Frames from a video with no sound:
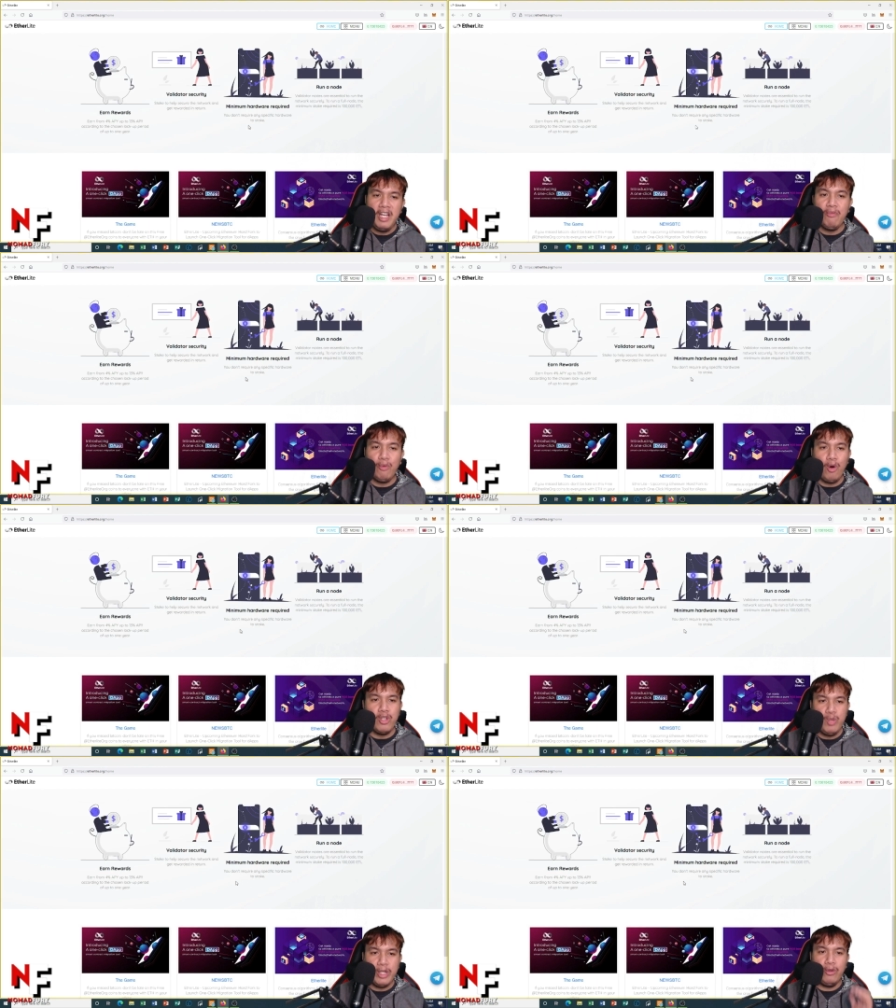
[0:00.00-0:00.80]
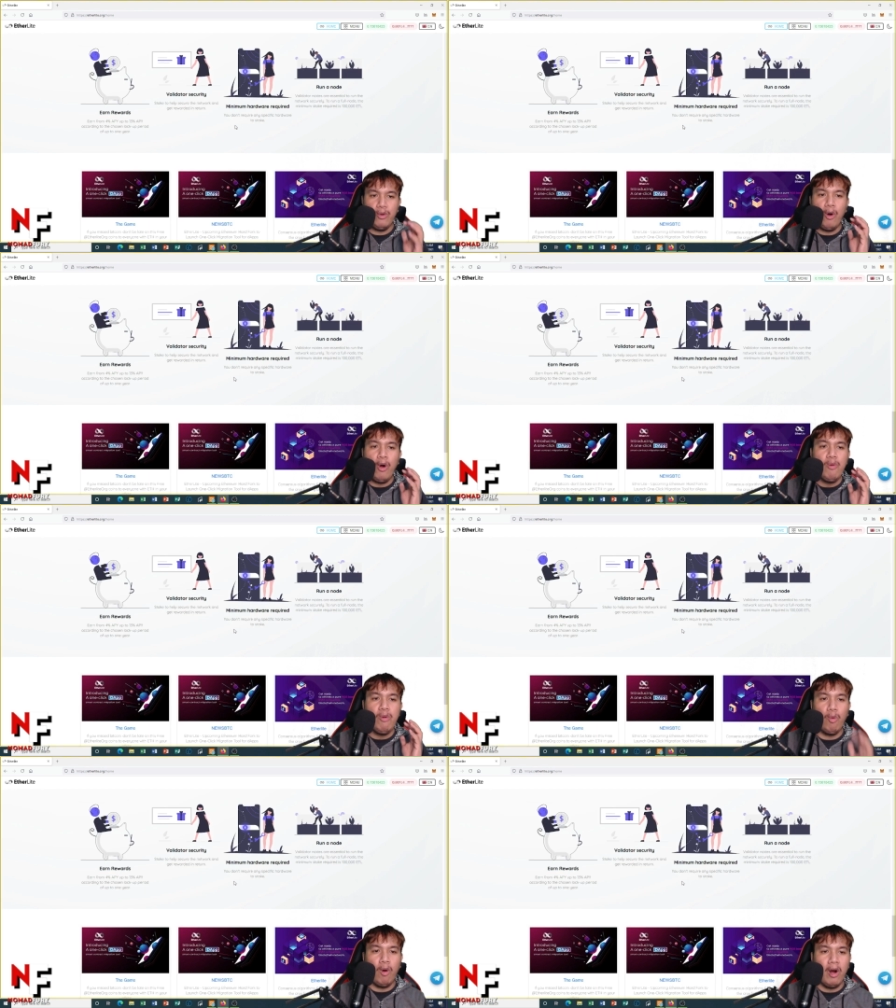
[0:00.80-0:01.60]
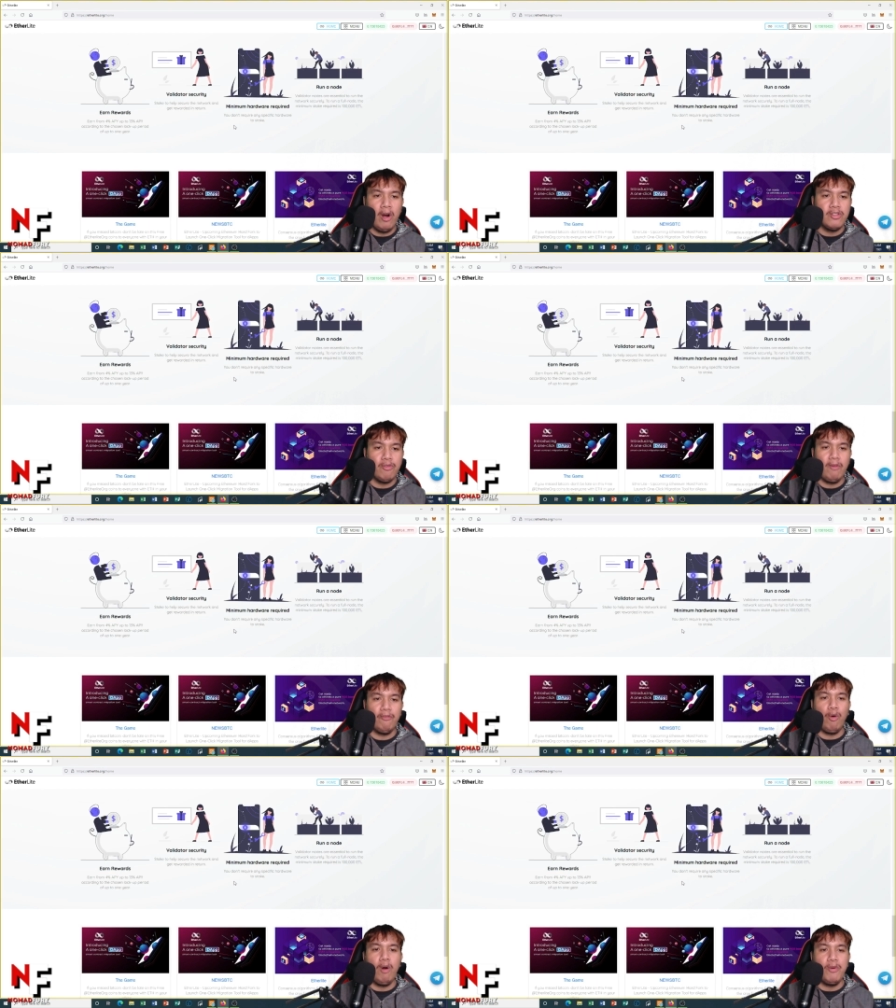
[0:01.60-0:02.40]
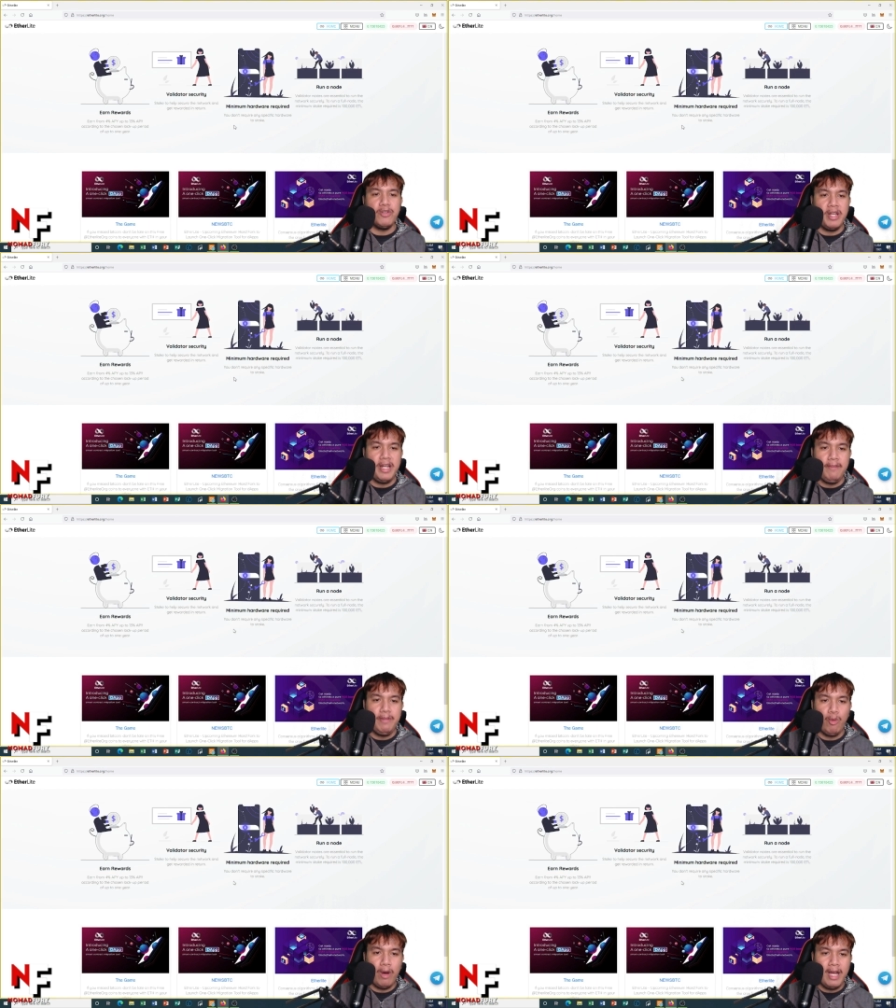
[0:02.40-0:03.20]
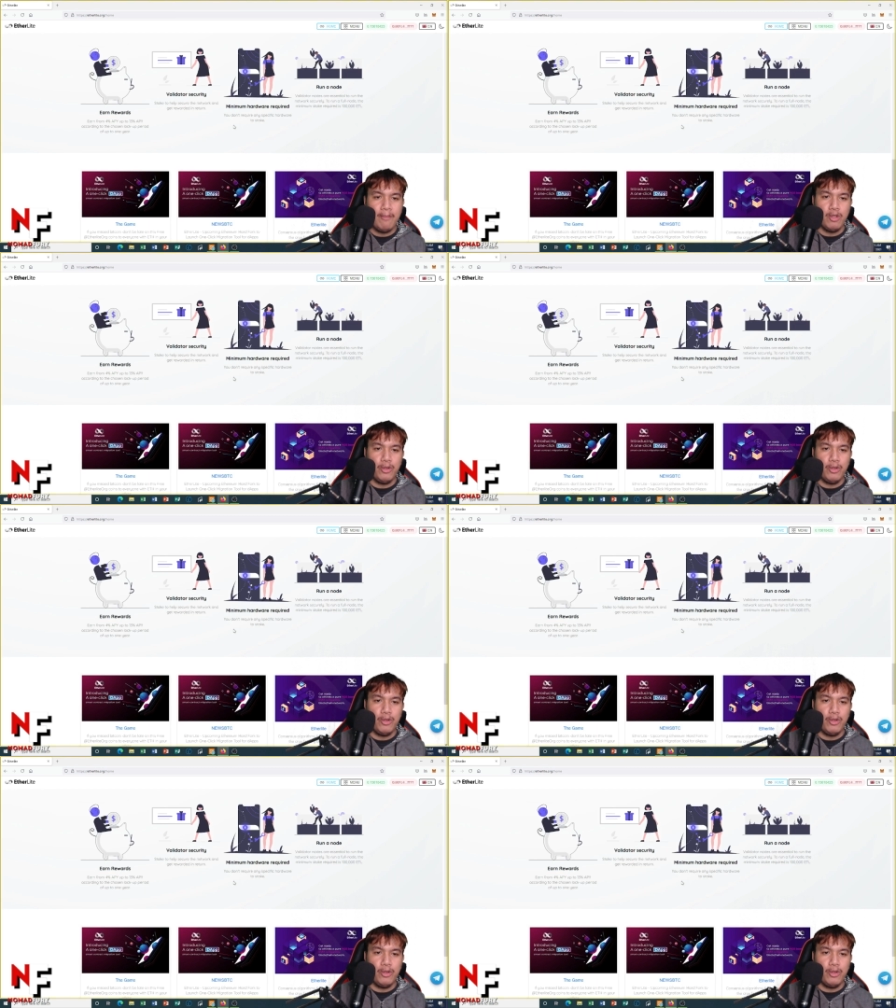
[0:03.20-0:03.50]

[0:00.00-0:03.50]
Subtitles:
And of course we could earn rewards from 4% APY up